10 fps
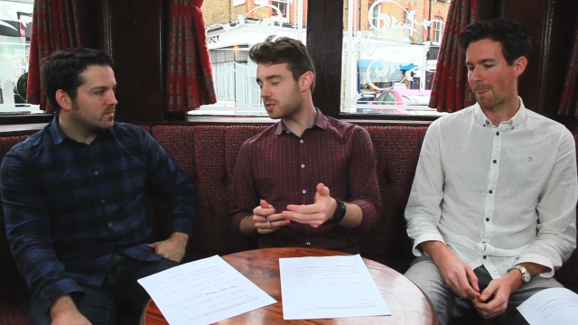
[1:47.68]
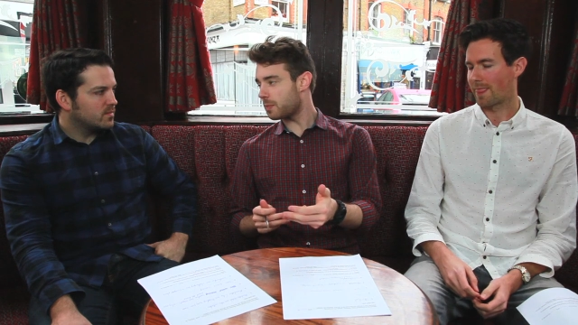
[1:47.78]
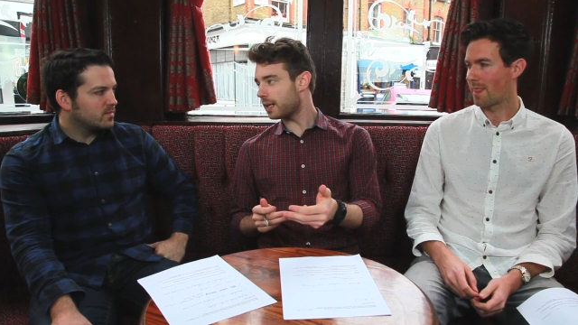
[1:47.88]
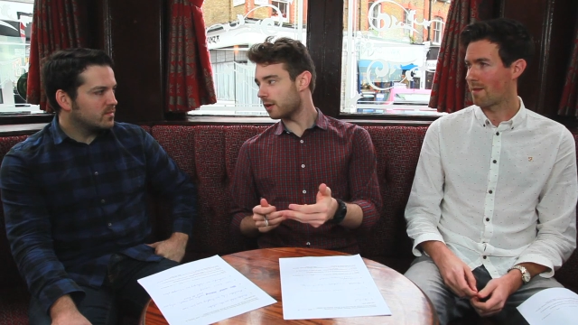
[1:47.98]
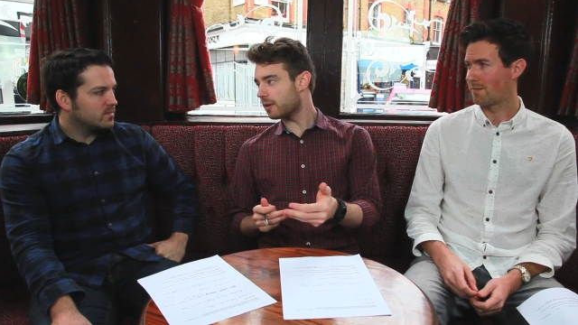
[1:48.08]
Speaker 1: to
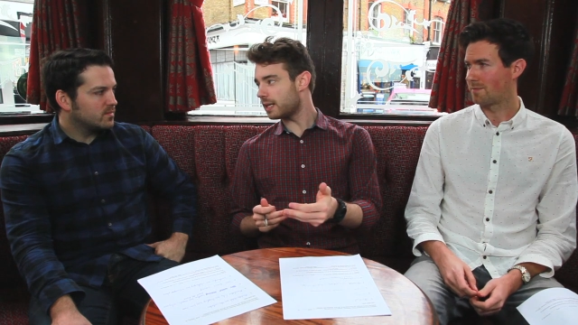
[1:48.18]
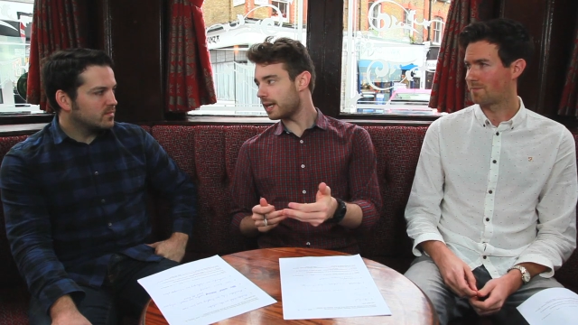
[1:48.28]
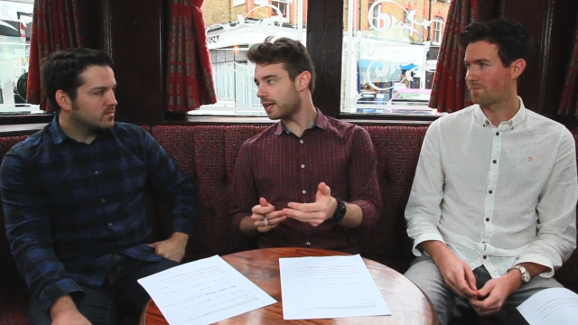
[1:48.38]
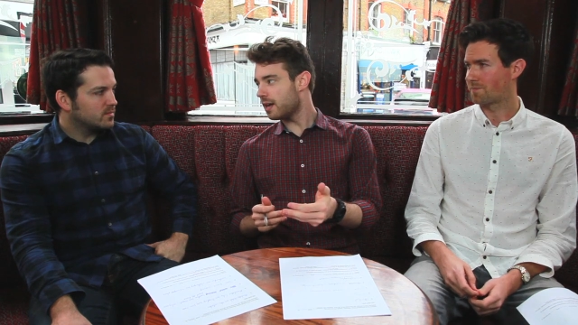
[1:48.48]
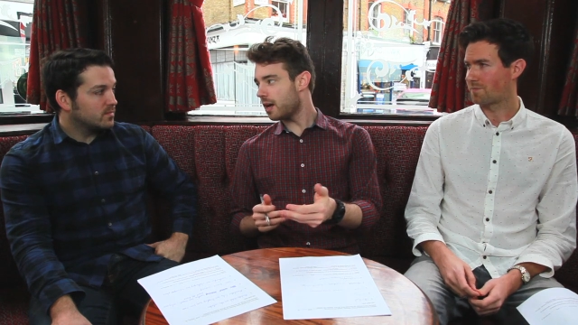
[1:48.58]

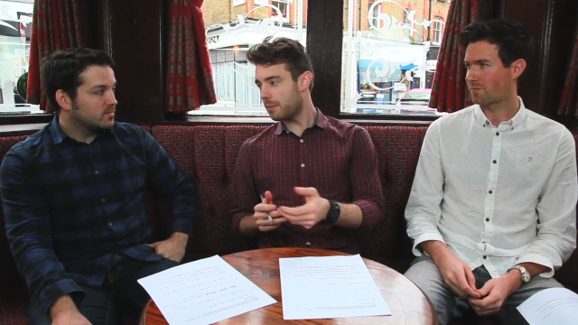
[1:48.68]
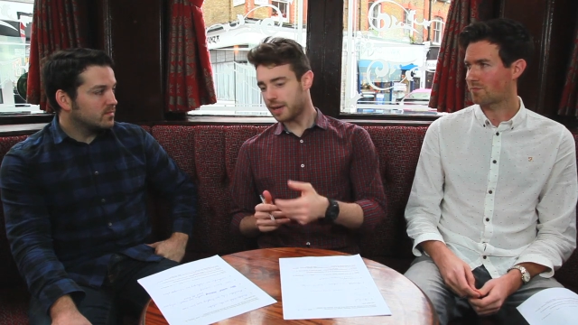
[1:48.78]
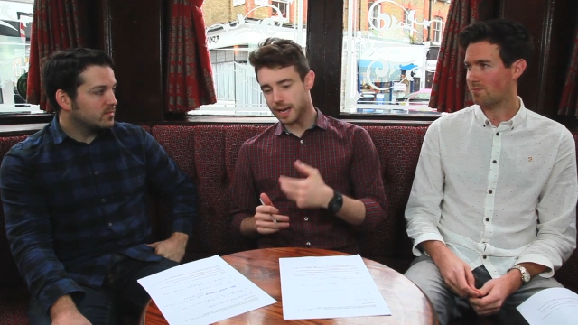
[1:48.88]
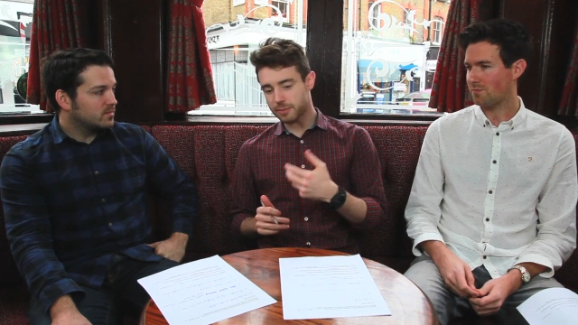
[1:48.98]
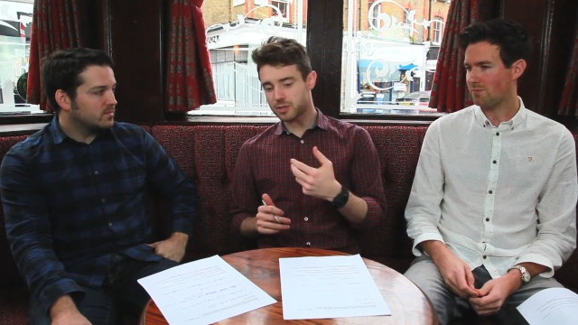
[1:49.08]
Pellegrini and
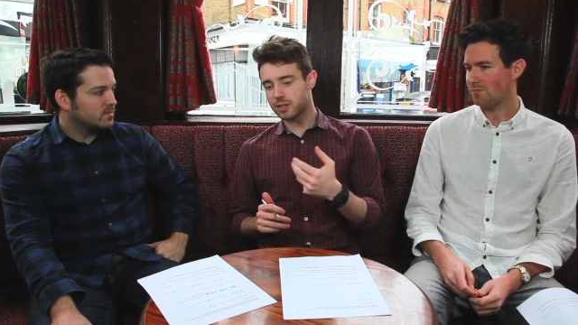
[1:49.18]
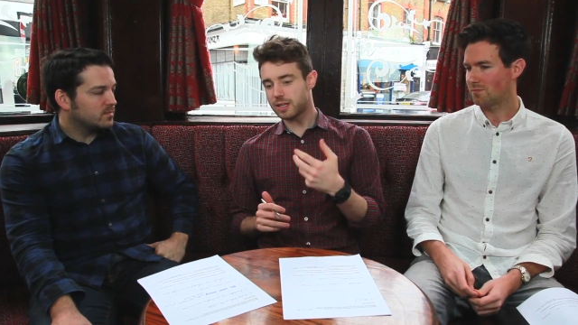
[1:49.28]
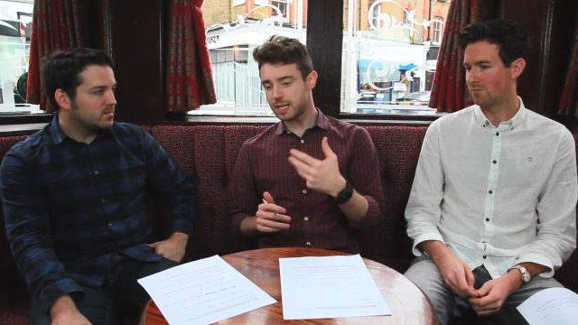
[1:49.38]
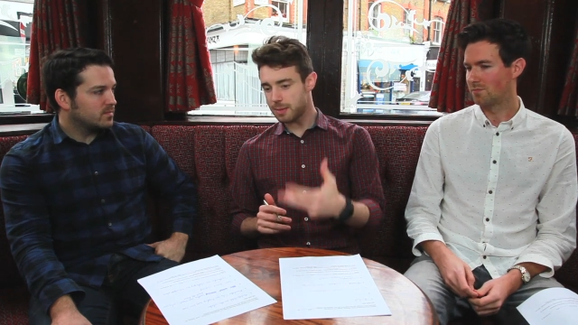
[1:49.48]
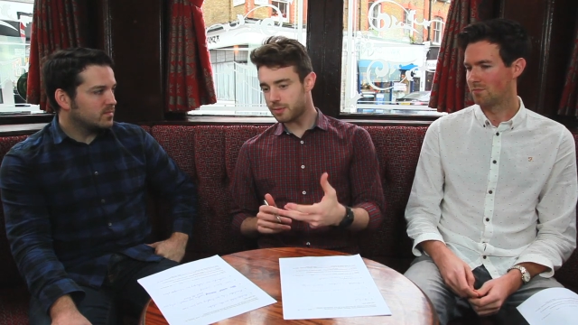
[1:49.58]
being able to
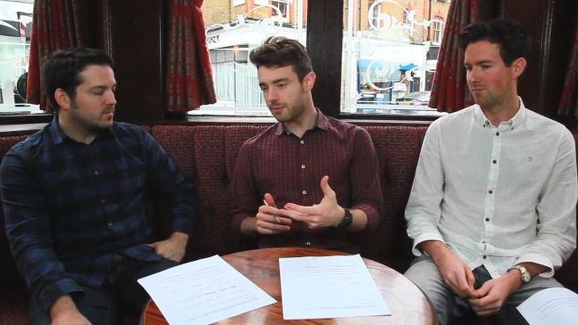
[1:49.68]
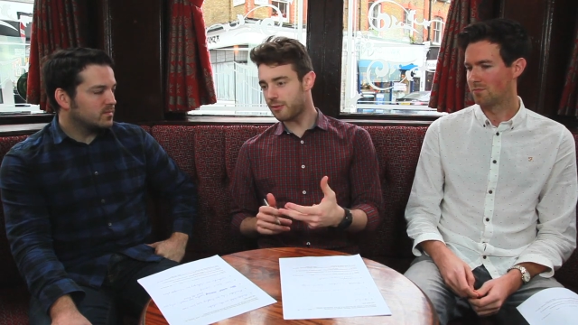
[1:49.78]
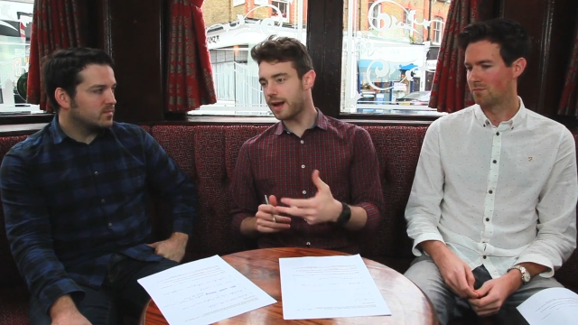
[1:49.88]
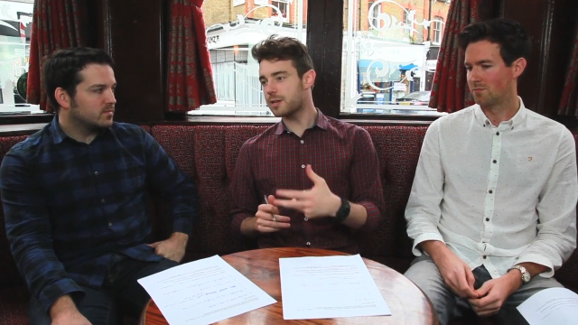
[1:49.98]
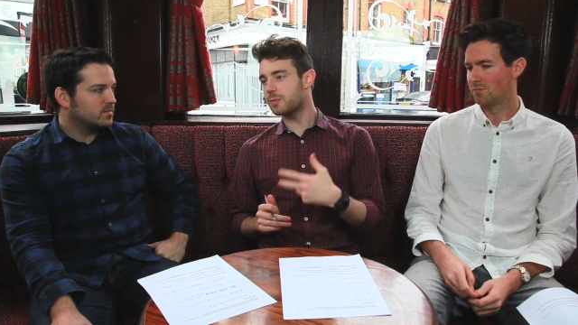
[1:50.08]
keep them
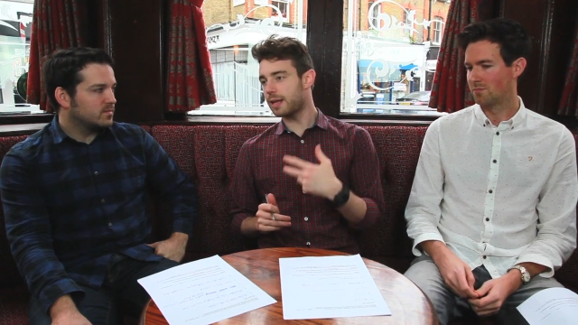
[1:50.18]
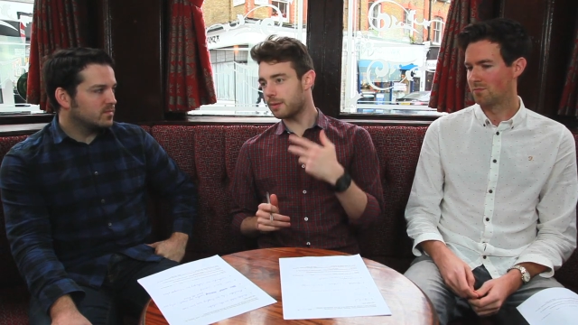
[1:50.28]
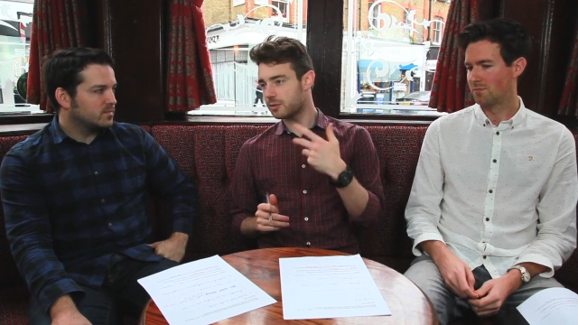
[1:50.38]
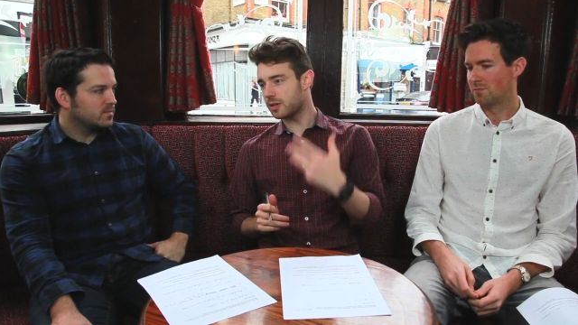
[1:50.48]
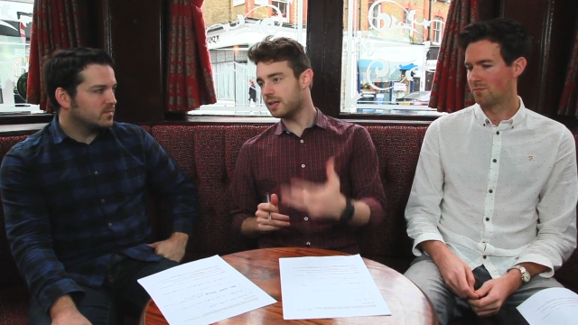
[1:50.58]
fresh, being
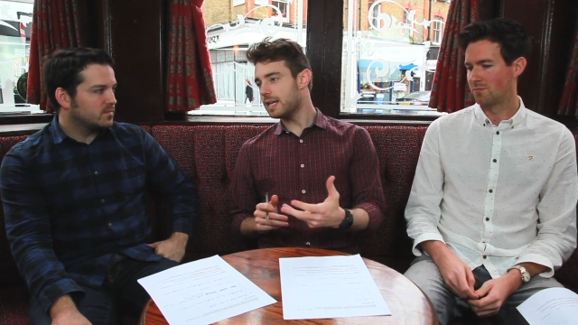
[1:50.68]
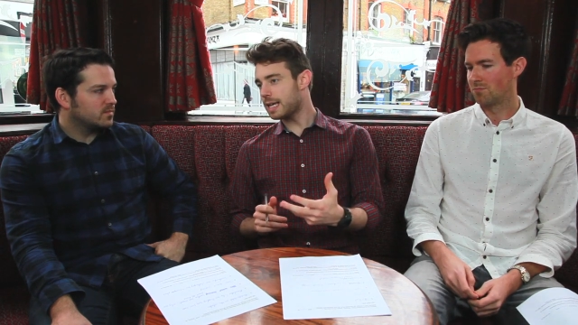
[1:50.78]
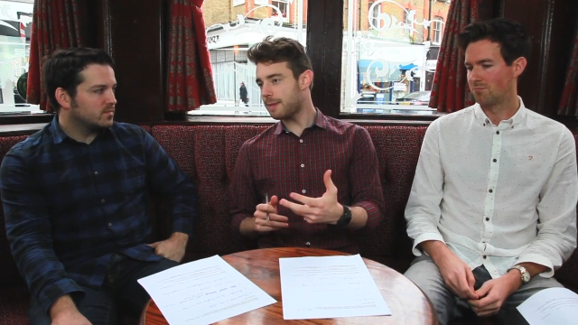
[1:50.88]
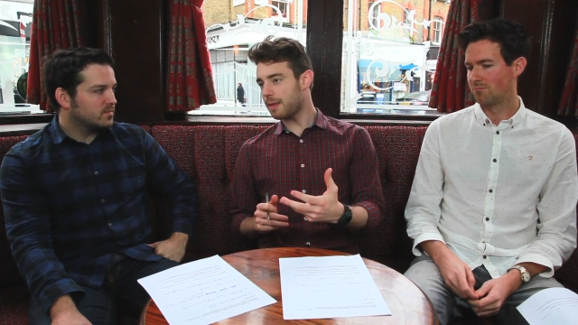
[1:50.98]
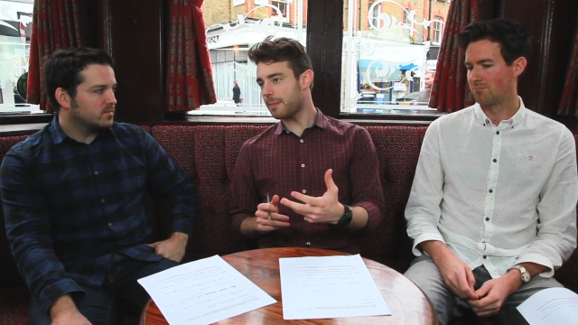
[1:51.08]
able to
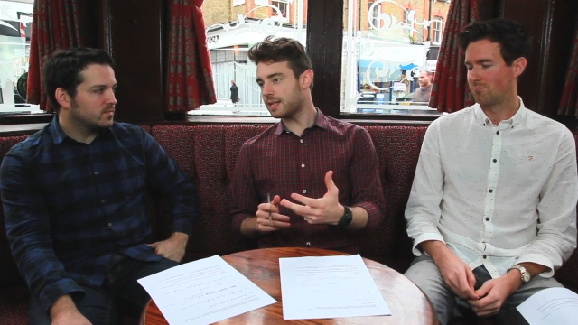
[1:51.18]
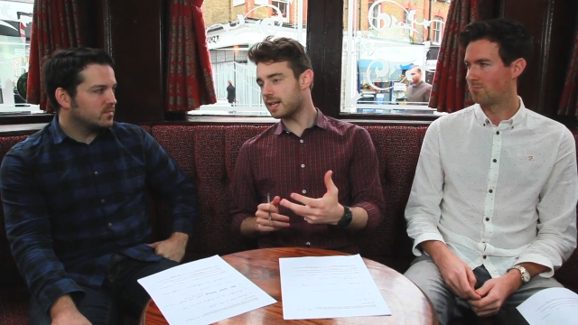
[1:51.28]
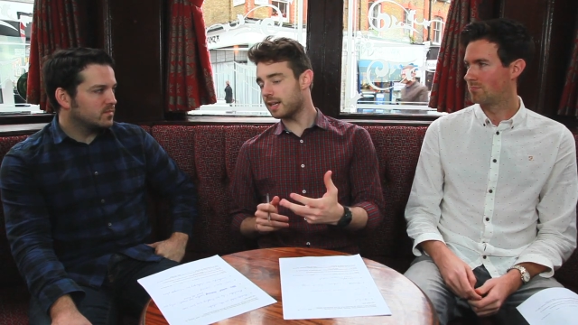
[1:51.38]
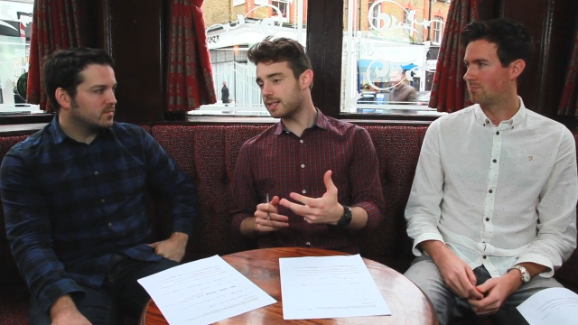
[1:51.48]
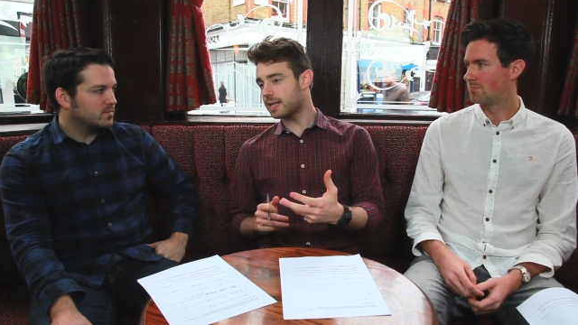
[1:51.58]
keep that
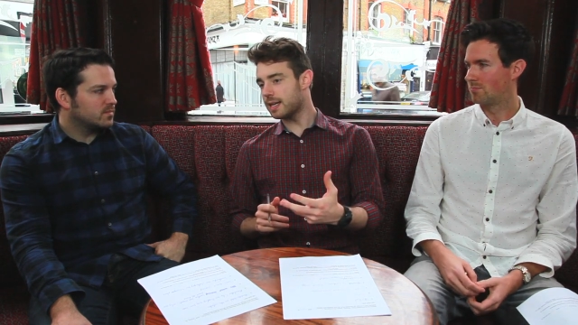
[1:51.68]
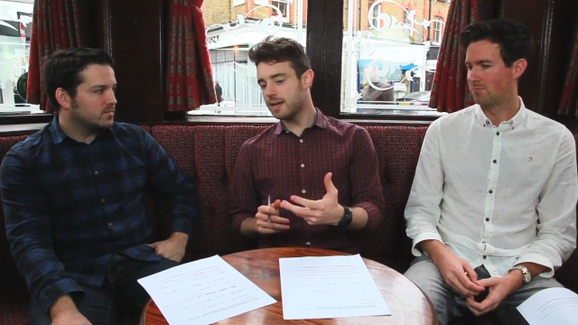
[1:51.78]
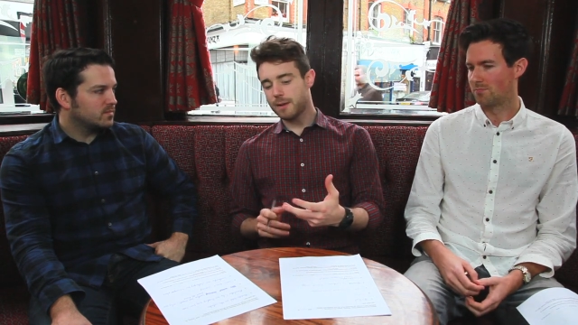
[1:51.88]
mentality.